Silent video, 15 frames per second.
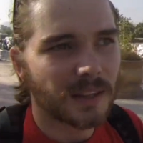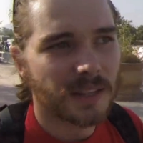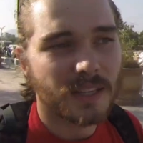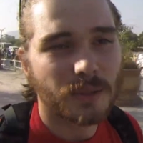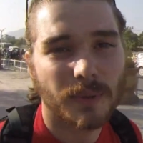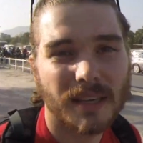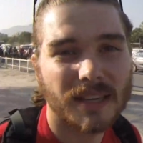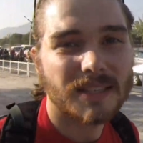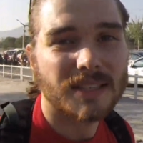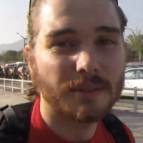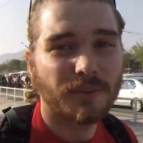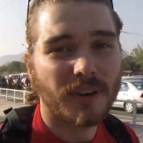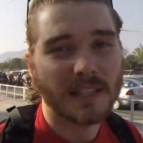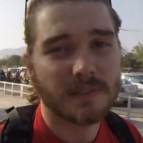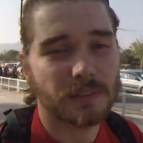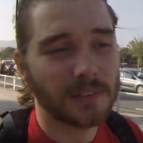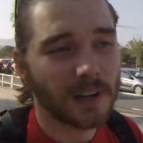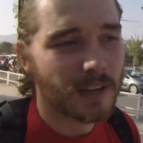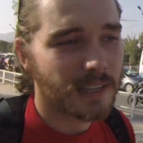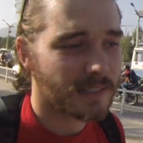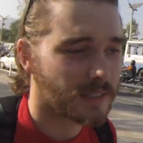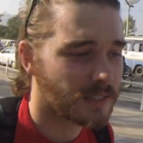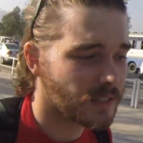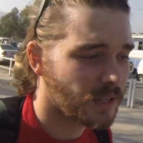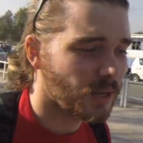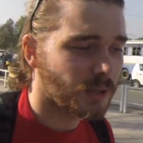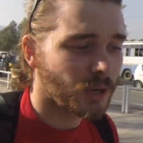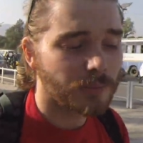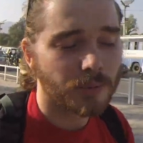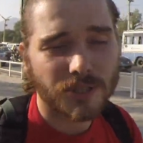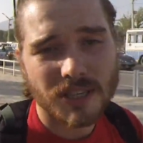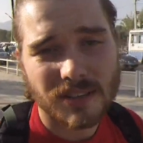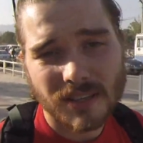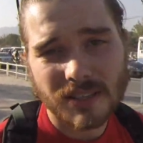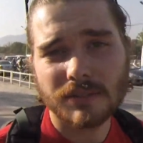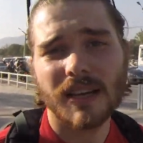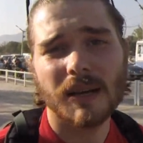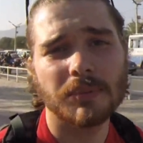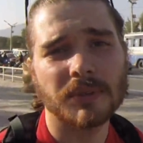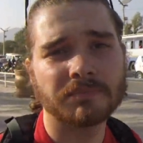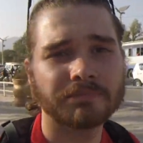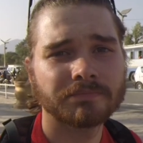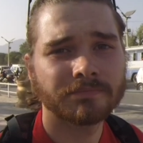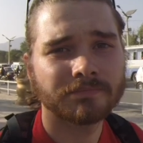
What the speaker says: This week is the Festival of Light, so no project things have happened.